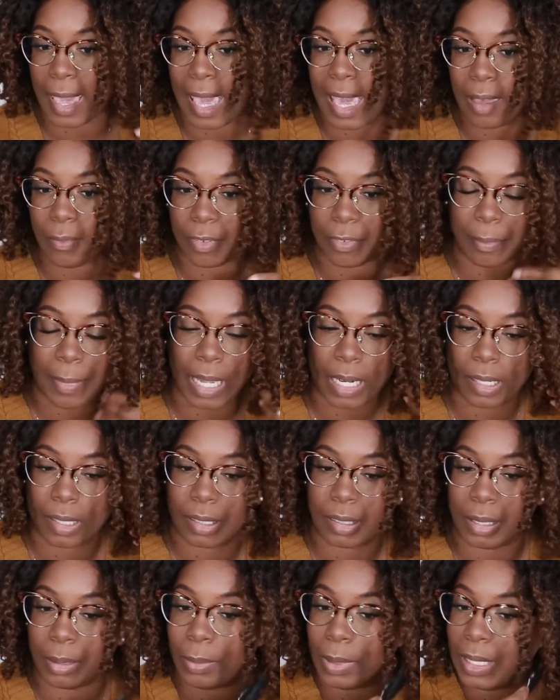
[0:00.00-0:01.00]
had with my
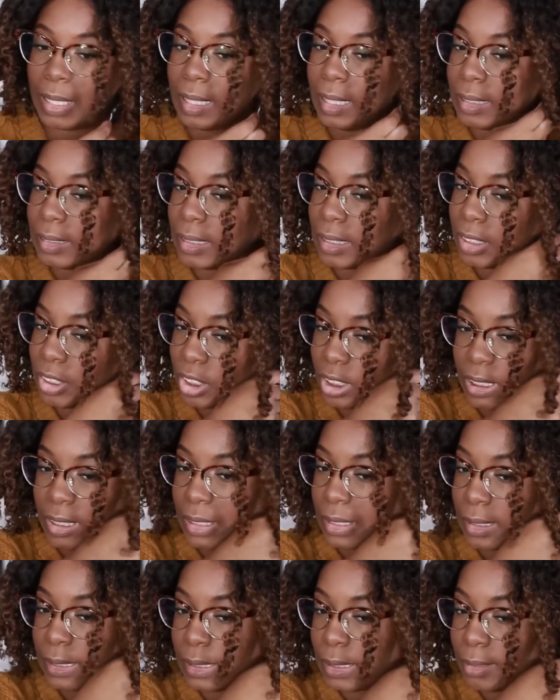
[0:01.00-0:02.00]
curly wigs is
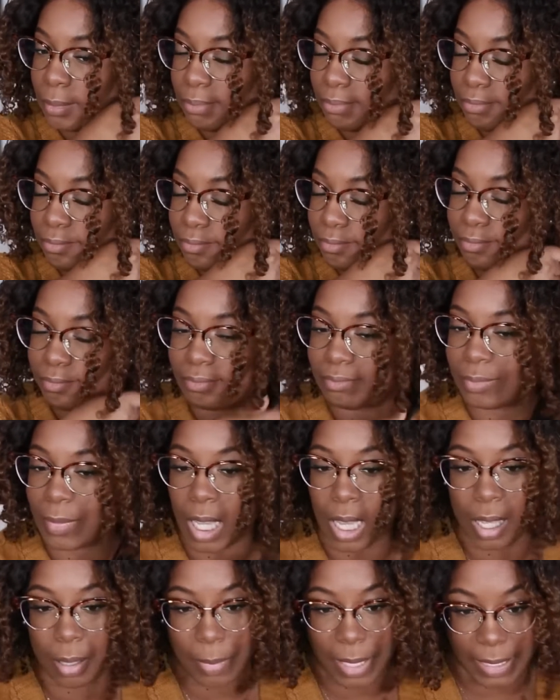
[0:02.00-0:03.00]
just
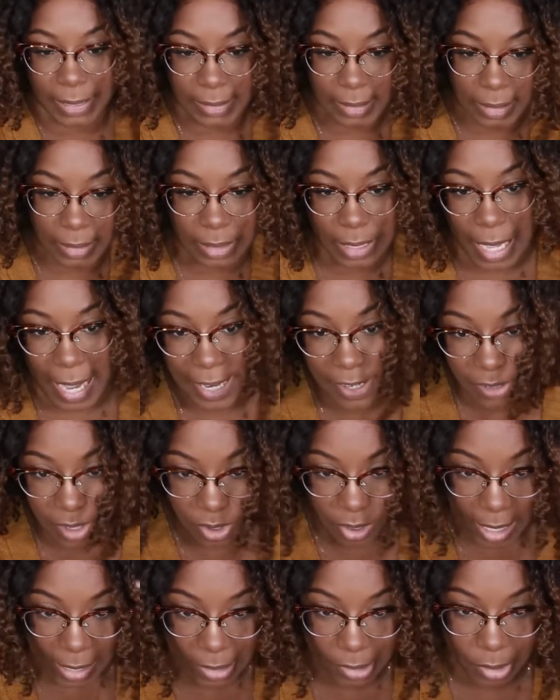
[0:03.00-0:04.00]
amazing. I used
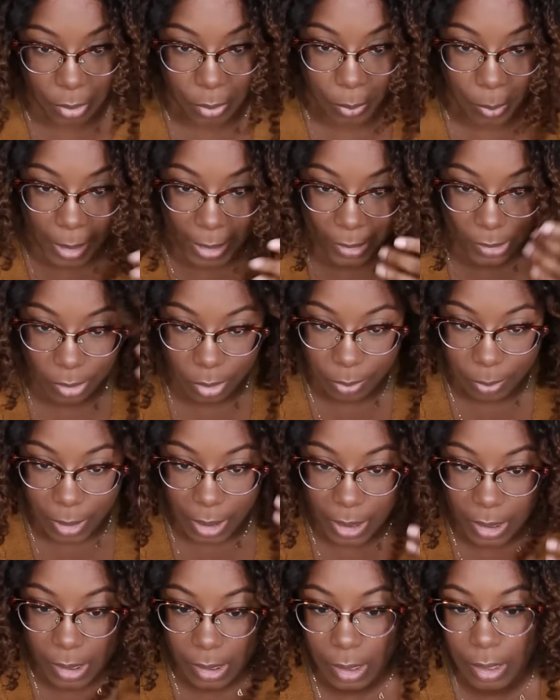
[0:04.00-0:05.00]
to try to do way too
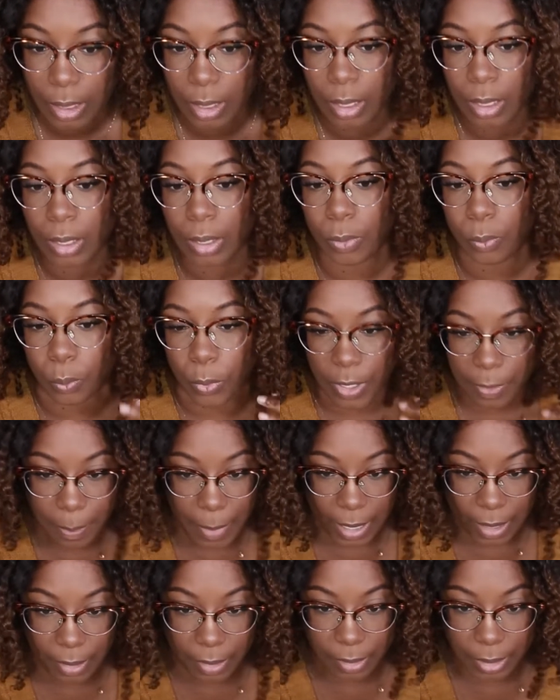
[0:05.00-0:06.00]
much with
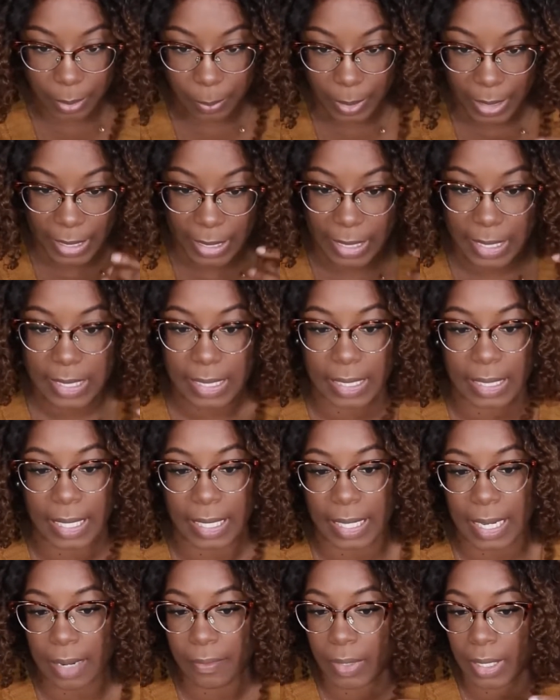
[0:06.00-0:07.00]
my curly wigs and
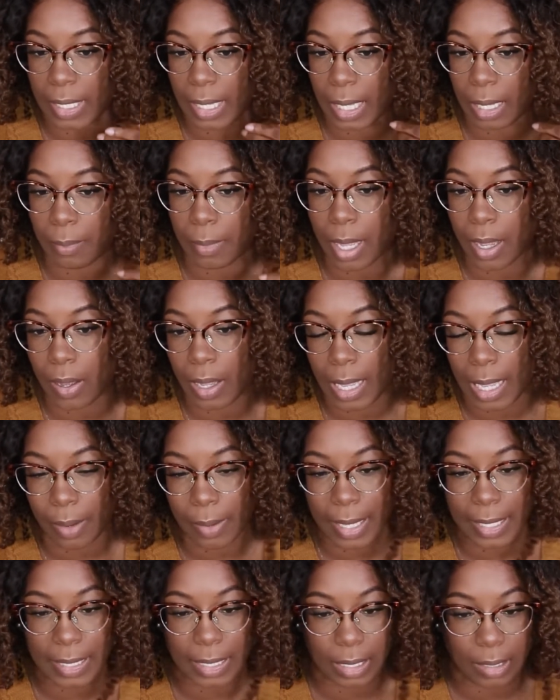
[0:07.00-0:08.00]
they never came out how
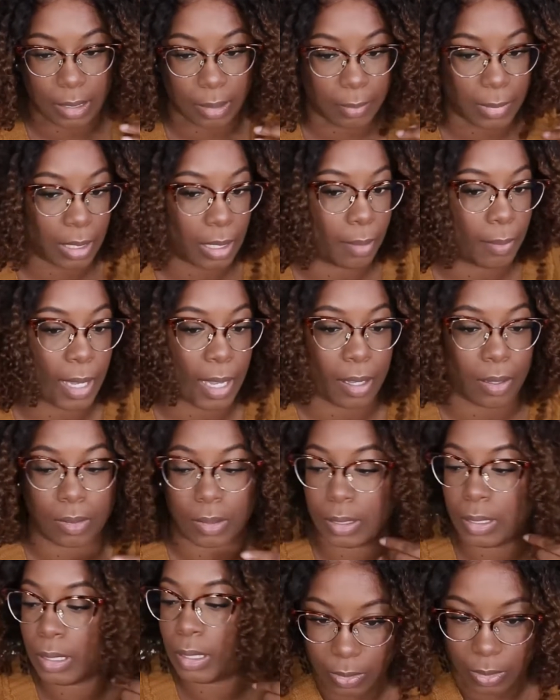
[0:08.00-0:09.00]
I needed them to come
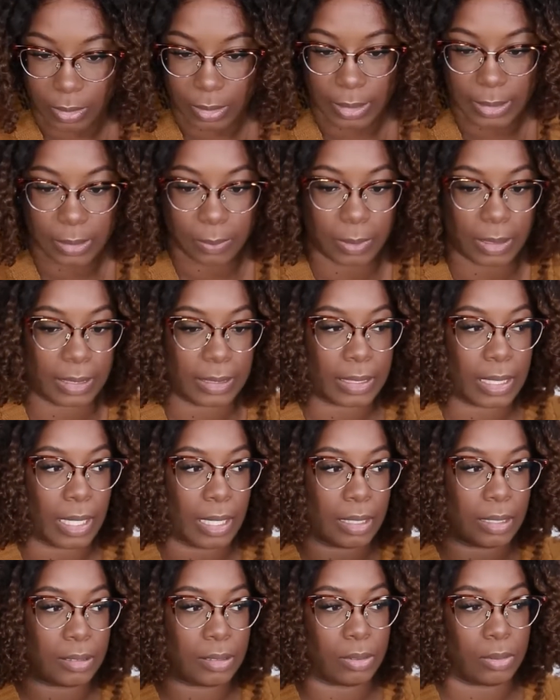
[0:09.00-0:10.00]
out. Hold on, this one is
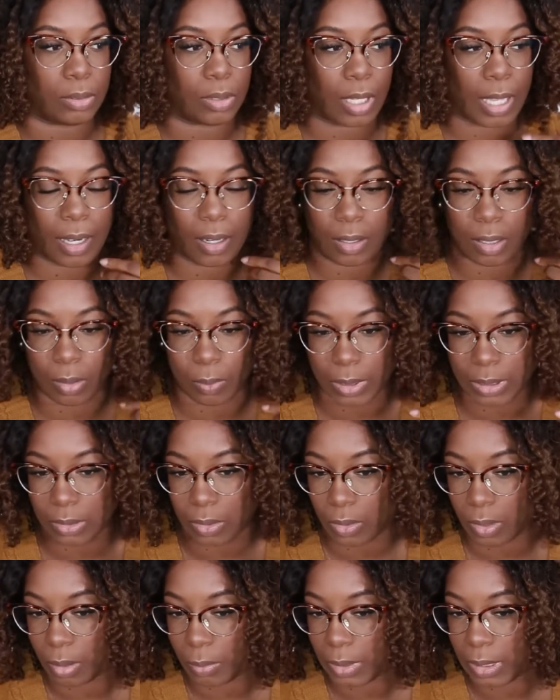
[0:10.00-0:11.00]
kind of too long. I don't know what's
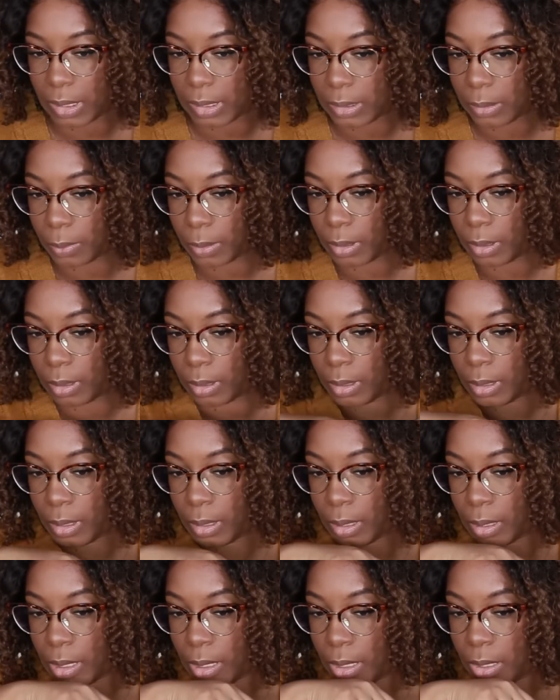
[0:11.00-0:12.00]
going on with this one.
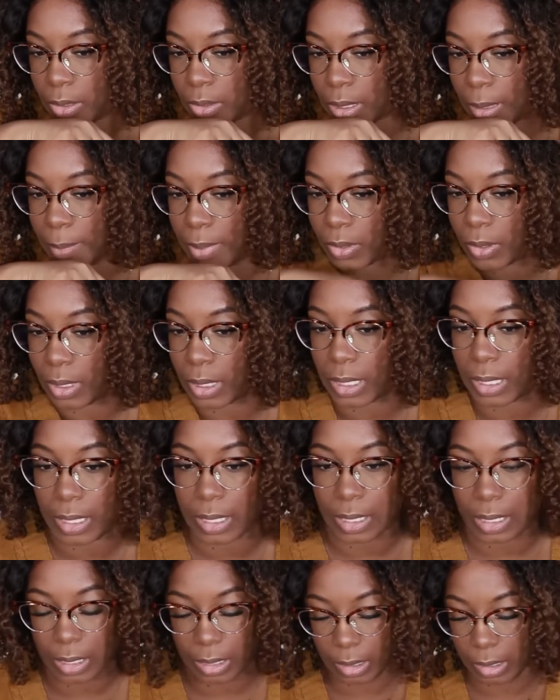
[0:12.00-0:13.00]
So I'm just gonna
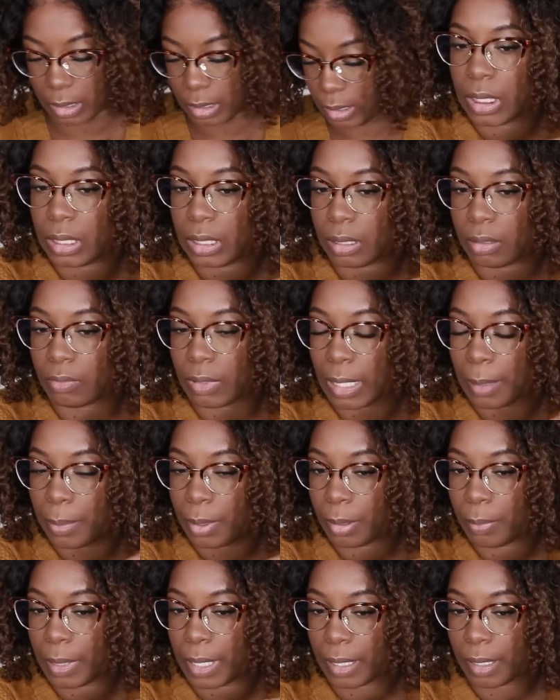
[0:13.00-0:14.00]
cut it. Okay, and then
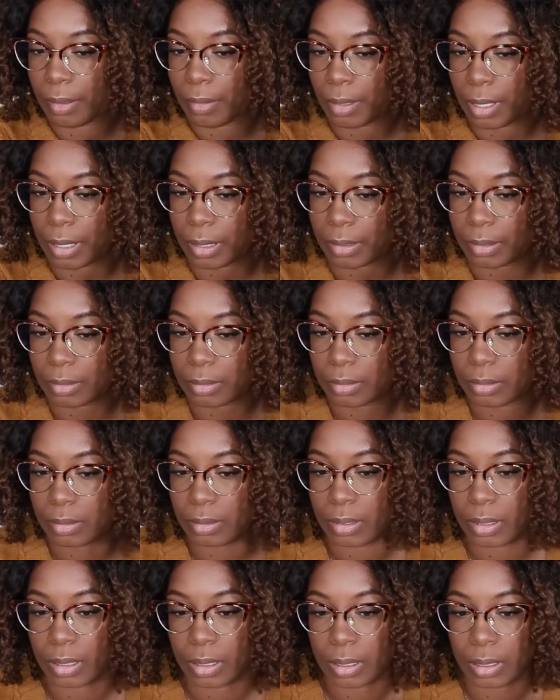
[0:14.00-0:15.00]
wrap her back around
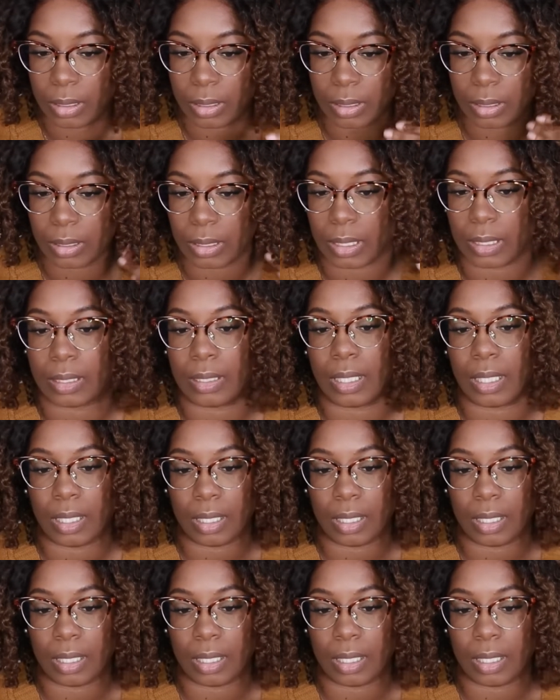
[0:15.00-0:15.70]
like